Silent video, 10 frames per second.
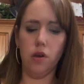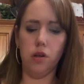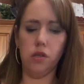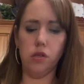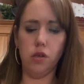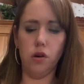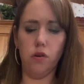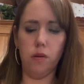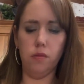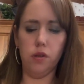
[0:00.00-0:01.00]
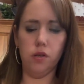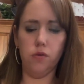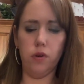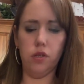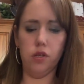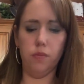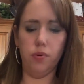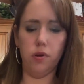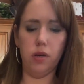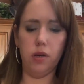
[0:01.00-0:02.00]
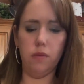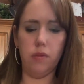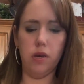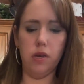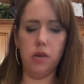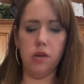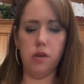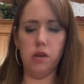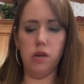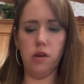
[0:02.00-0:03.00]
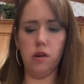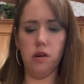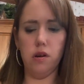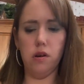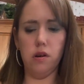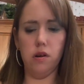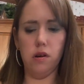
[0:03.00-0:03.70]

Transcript: So I'm just going to put it in my hand here